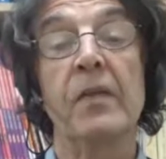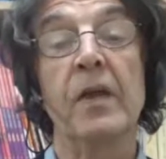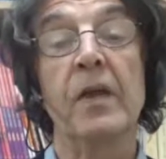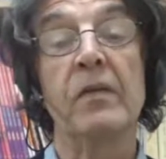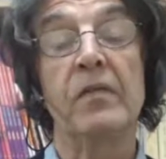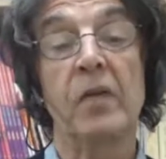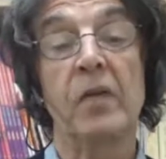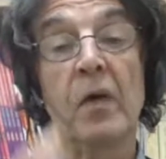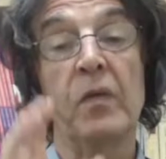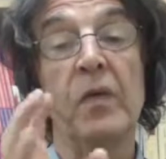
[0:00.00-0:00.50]

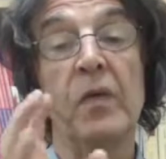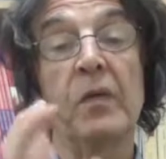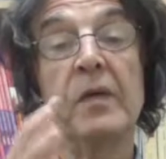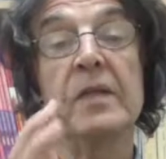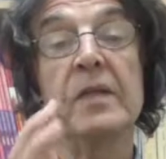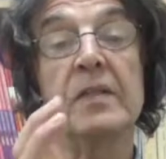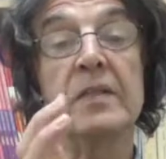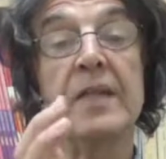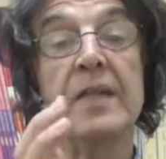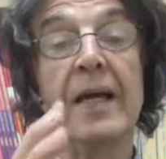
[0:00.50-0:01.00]
So there
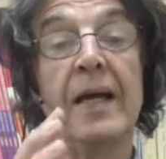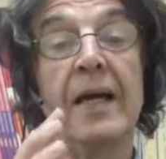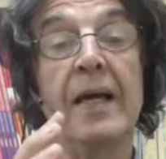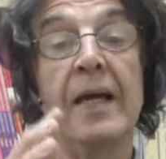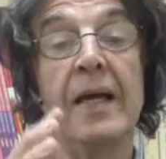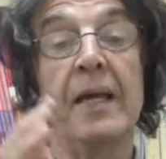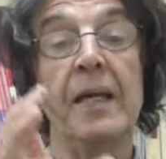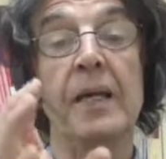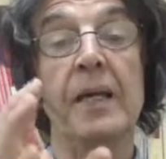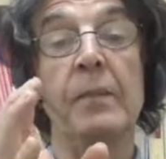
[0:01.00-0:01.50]
is
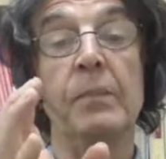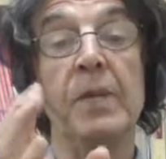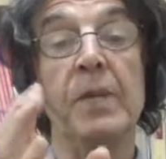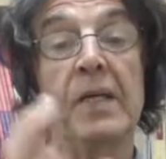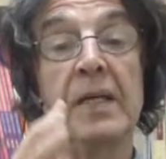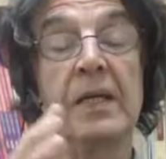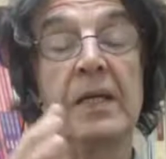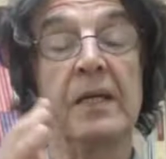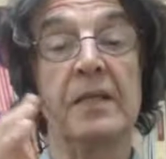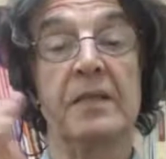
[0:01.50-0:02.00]
a
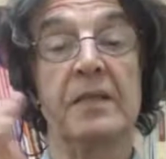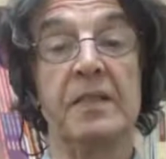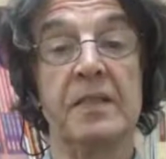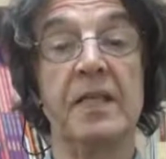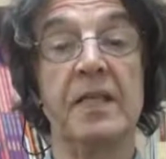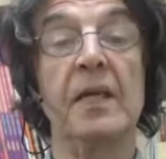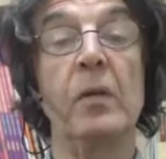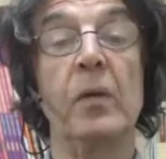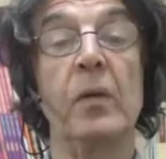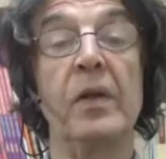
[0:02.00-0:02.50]
particular
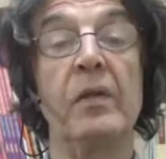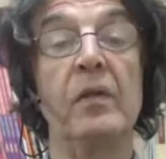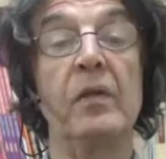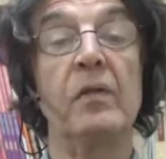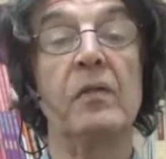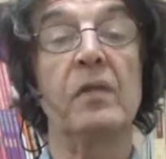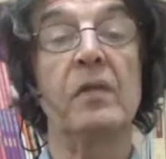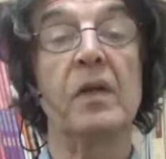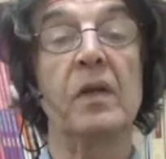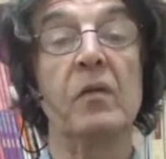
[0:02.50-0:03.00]

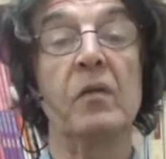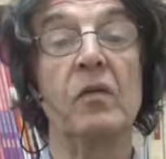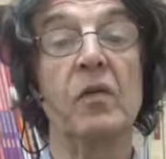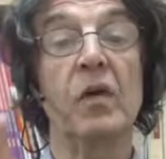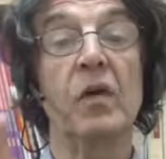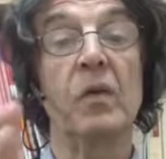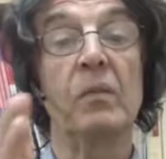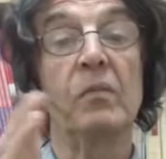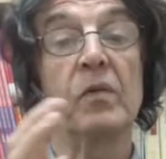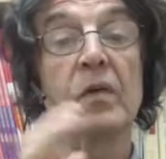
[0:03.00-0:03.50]
sequence in
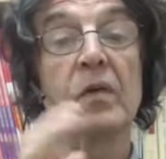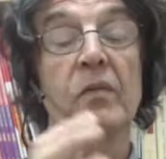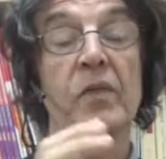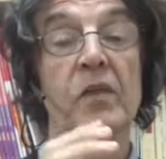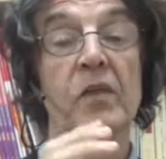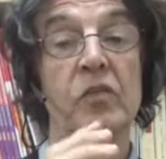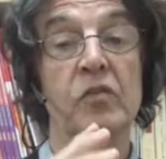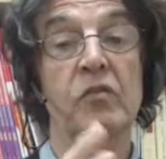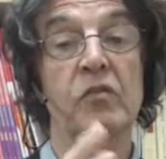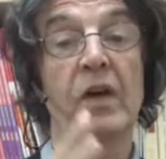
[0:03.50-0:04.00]
terms of
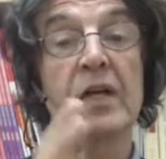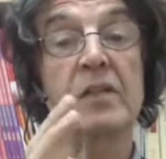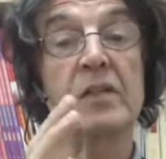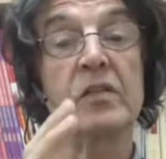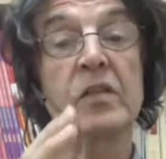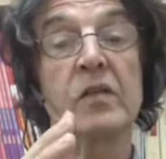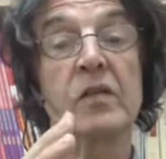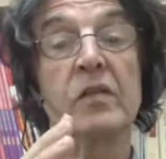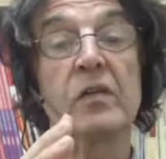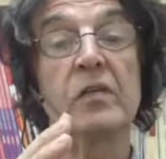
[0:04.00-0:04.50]
the
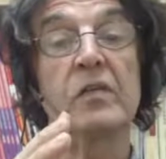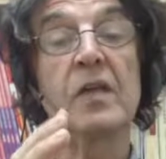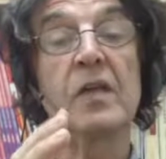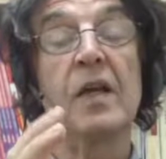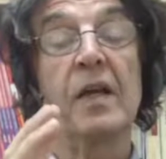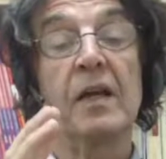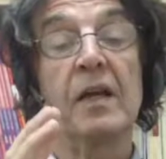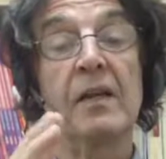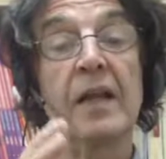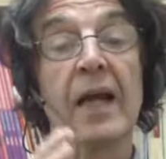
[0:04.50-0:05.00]
structures
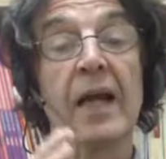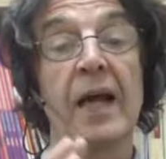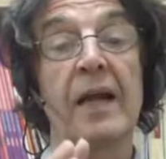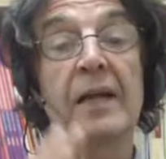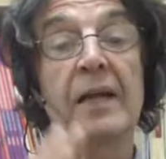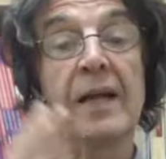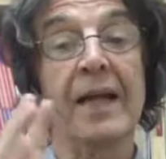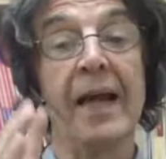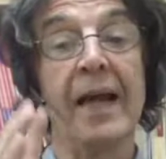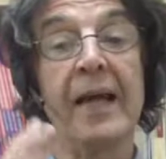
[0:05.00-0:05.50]

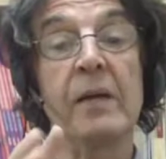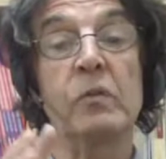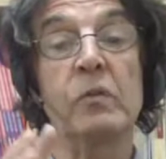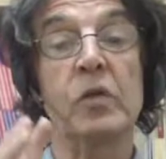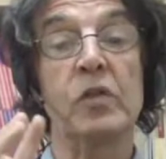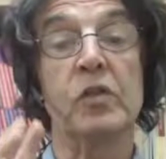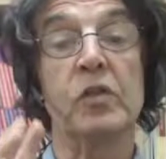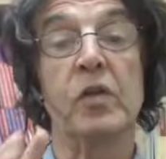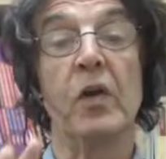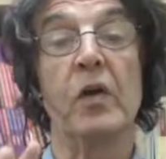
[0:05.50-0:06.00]
that
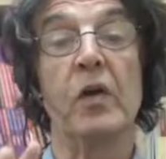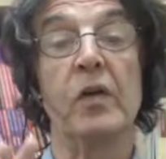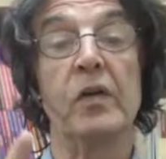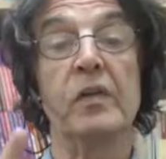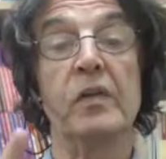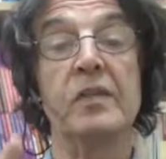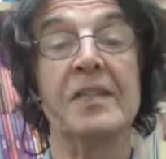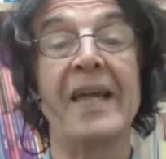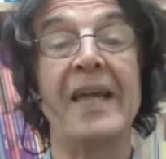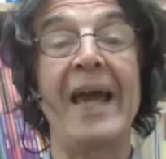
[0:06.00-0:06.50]
language
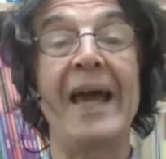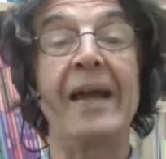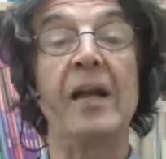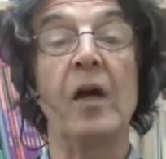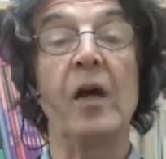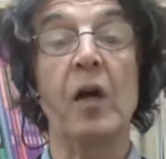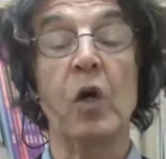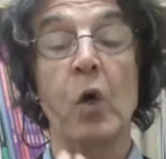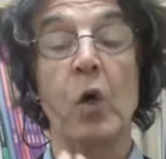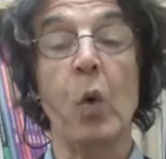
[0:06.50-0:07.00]
learners can
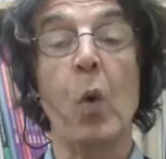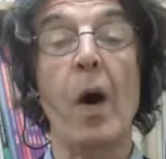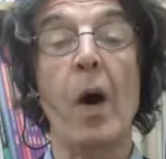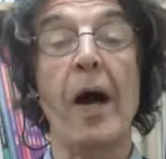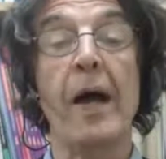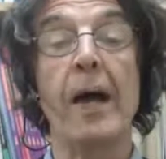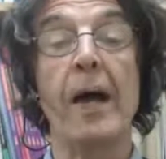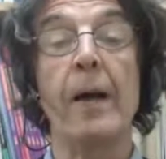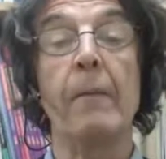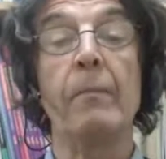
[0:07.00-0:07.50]

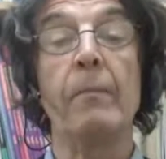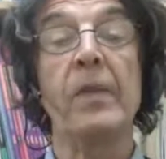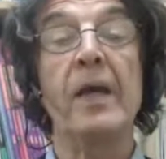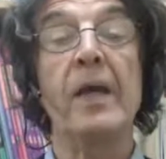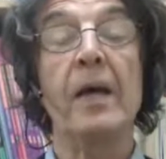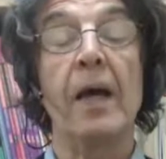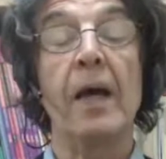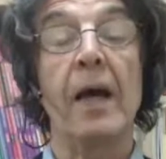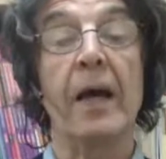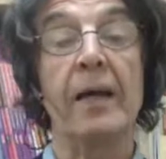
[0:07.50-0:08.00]
acquire,
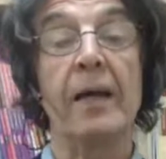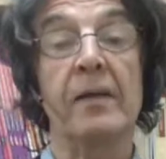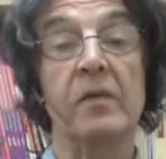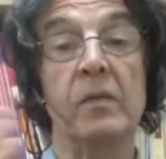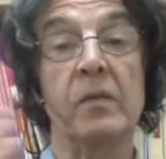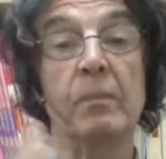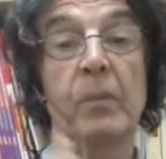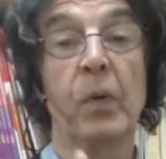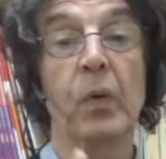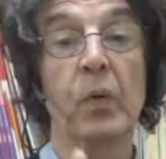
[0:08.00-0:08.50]
and it's
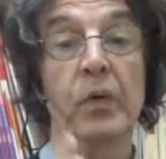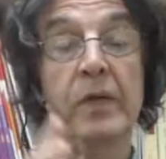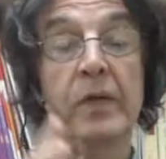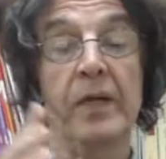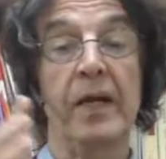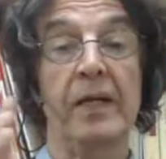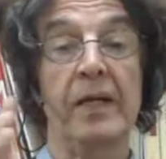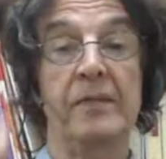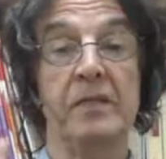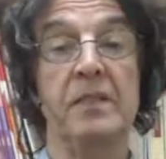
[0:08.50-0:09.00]
important
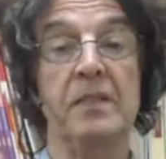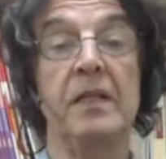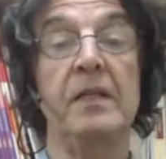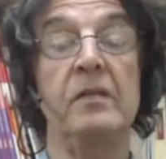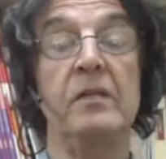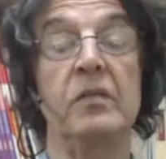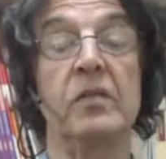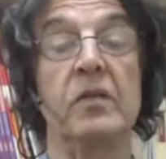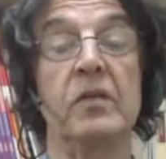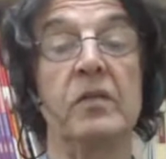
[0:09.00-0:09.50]
as
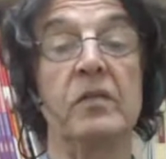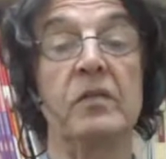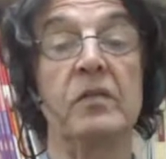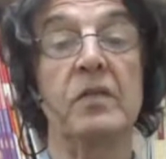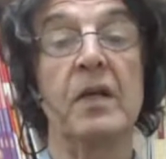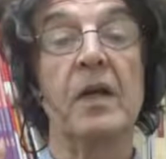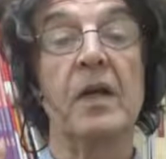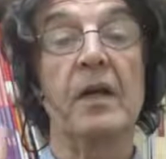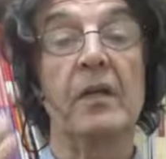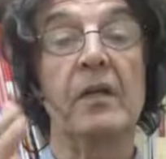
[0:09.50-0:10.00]
teachers
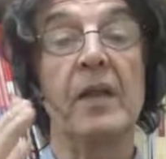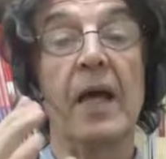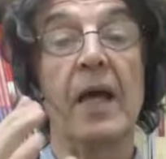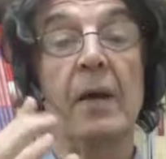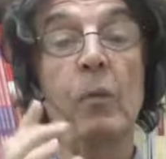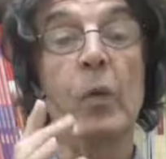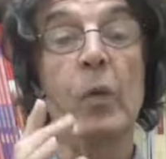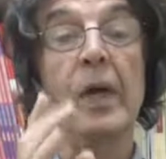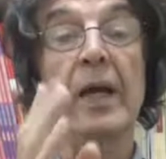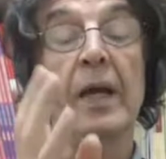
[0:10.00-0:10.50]

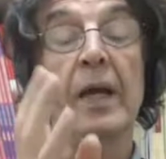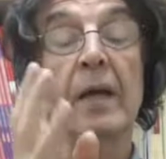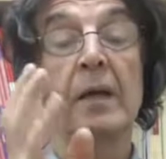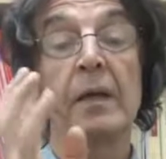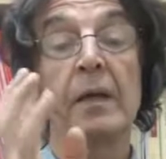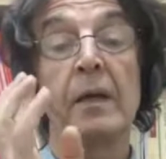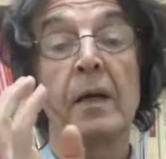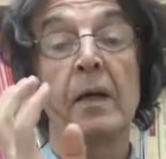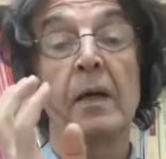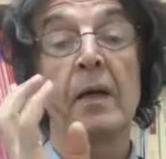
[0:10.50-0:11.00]
that
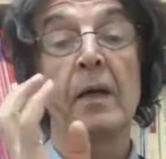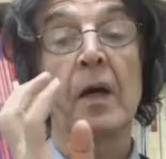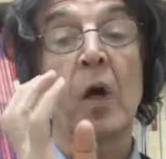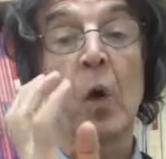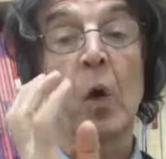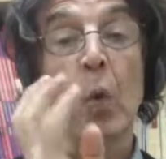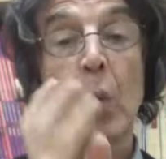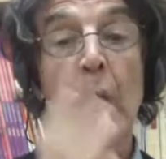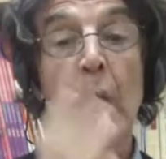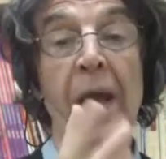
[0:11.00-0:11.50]
we're
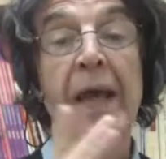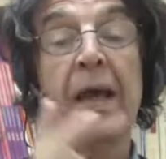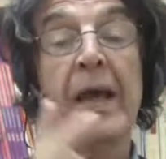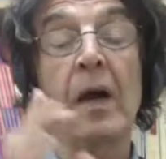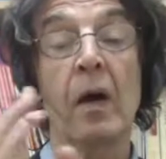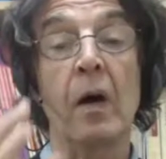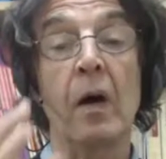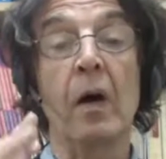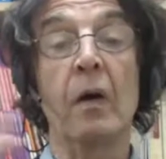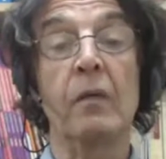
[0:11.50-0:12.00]
aware
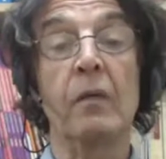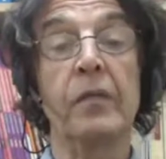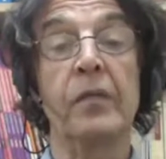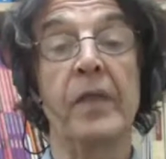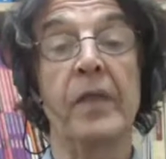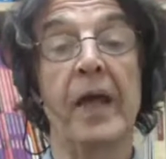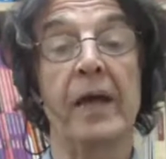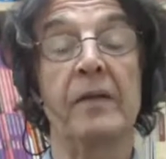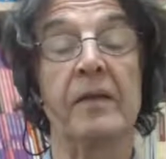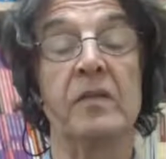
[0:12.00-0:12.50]
of
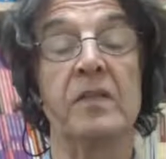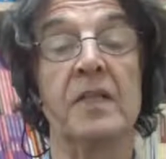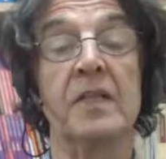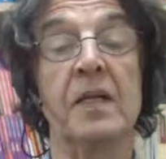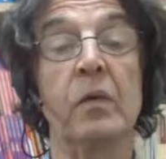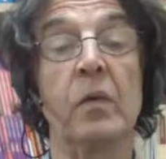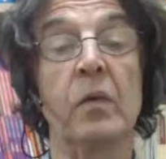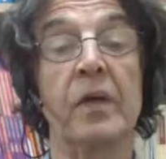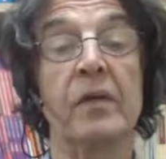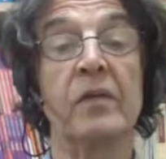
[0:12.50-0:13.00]
that
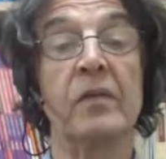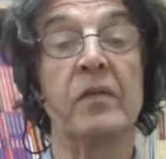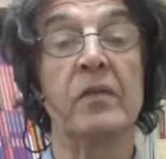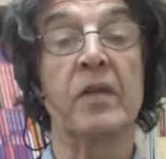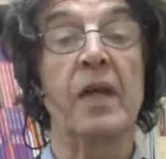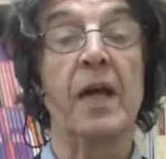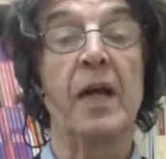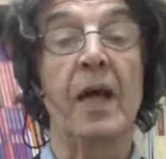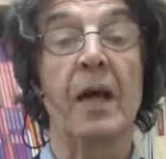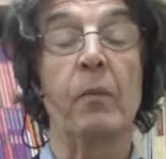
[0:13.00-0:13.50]
sequence
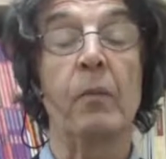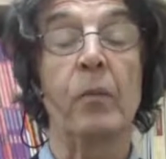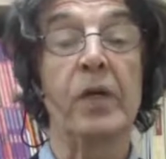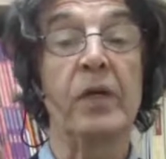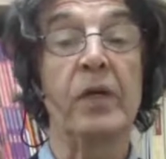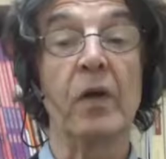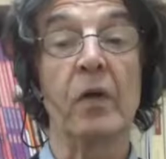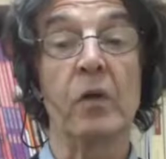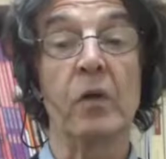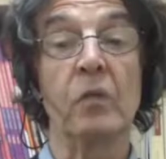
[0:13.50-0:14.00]
and we
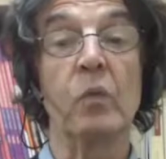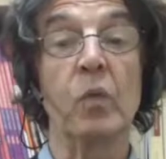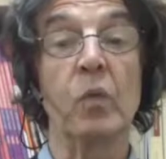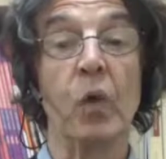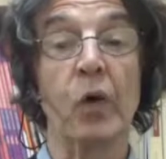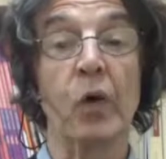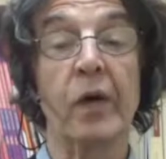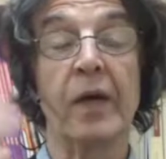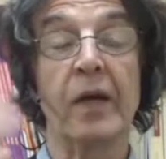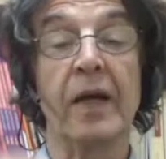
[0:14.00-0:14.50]
don't
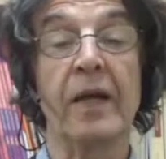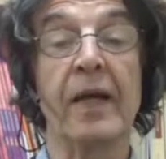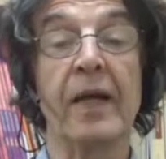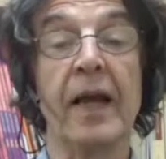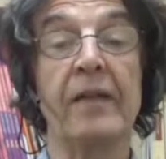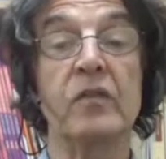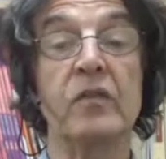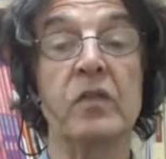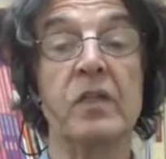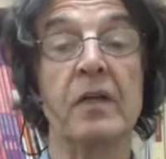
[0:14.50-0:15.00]
work
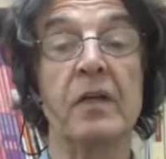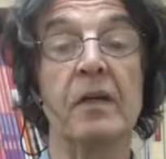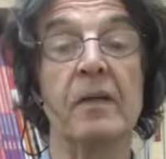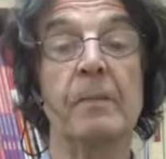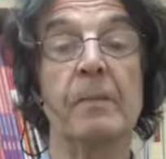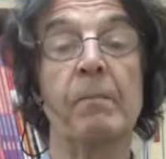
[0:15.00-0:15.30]
against it.